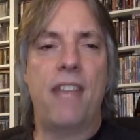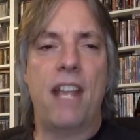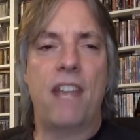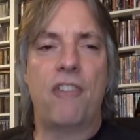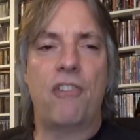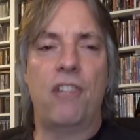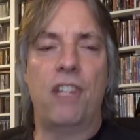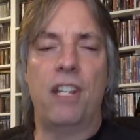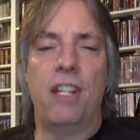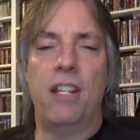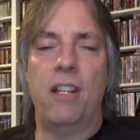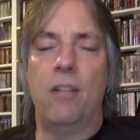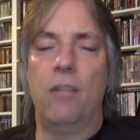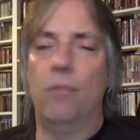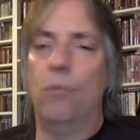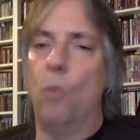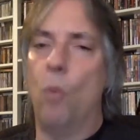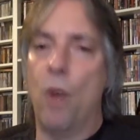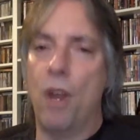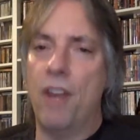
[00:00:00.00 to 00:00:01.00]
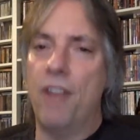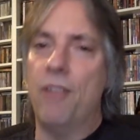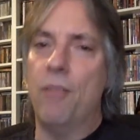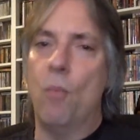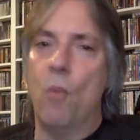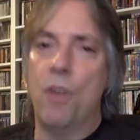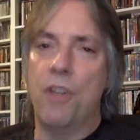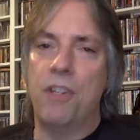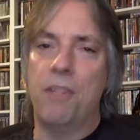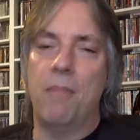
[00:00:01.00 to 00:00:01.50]
Actually, one of
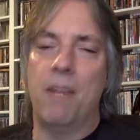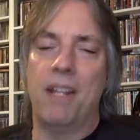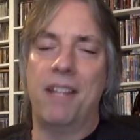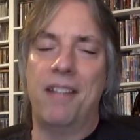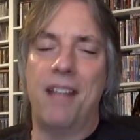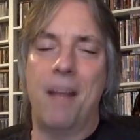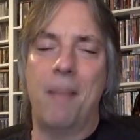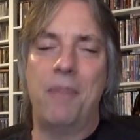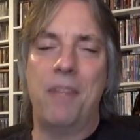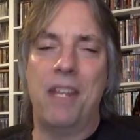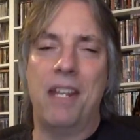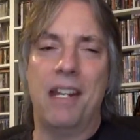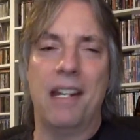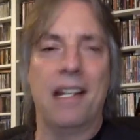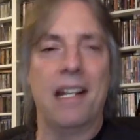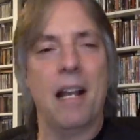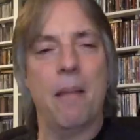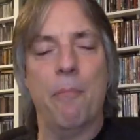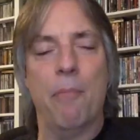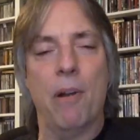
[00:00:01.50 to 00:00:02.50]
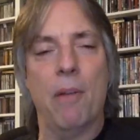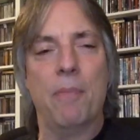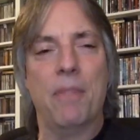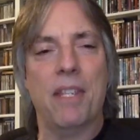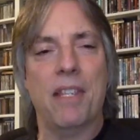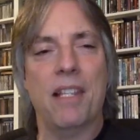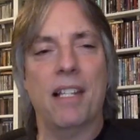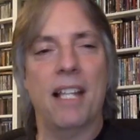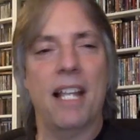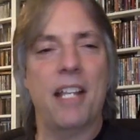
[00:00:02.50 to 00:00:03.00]
them was in my top 10 and it got bumped
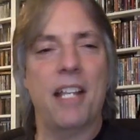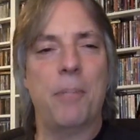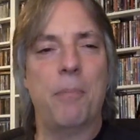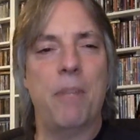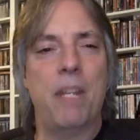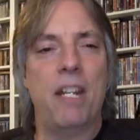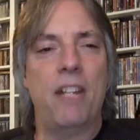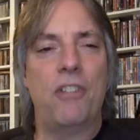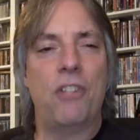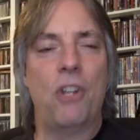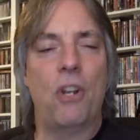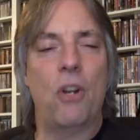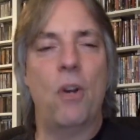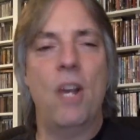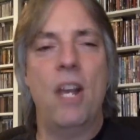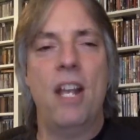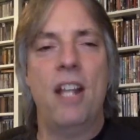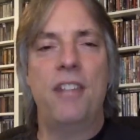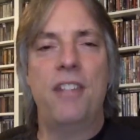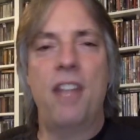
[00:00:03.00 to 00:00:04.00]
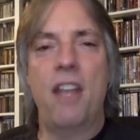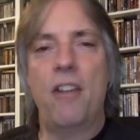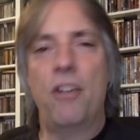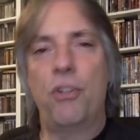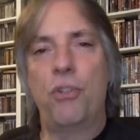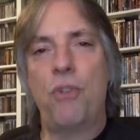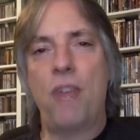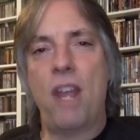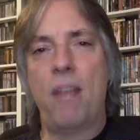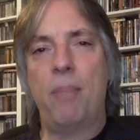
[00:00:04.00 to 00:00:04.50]
at the last minute. So, title
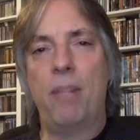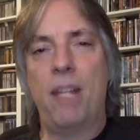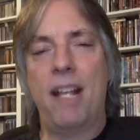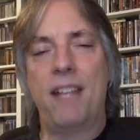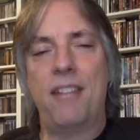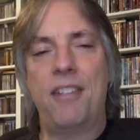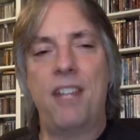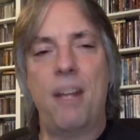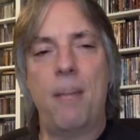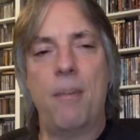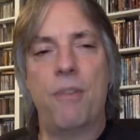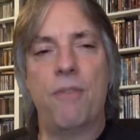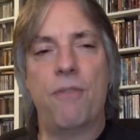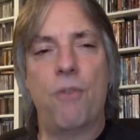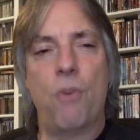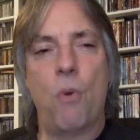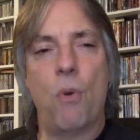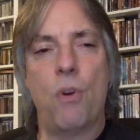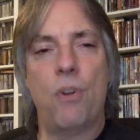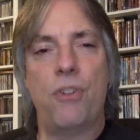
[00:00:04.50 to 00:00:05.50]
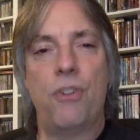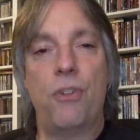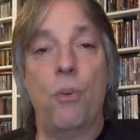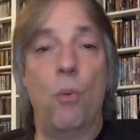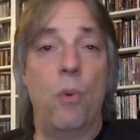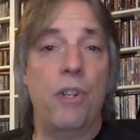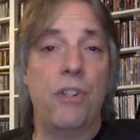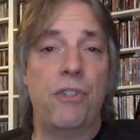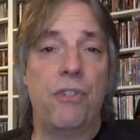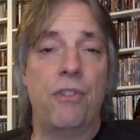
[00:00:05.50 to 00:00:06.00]
track Black Sabbath, of course, The
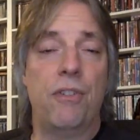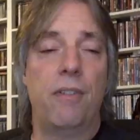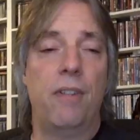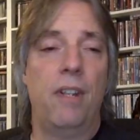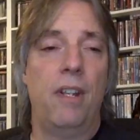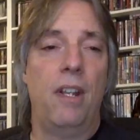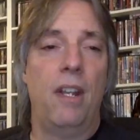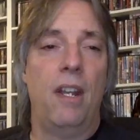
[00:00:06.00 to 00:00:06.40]
Wizard.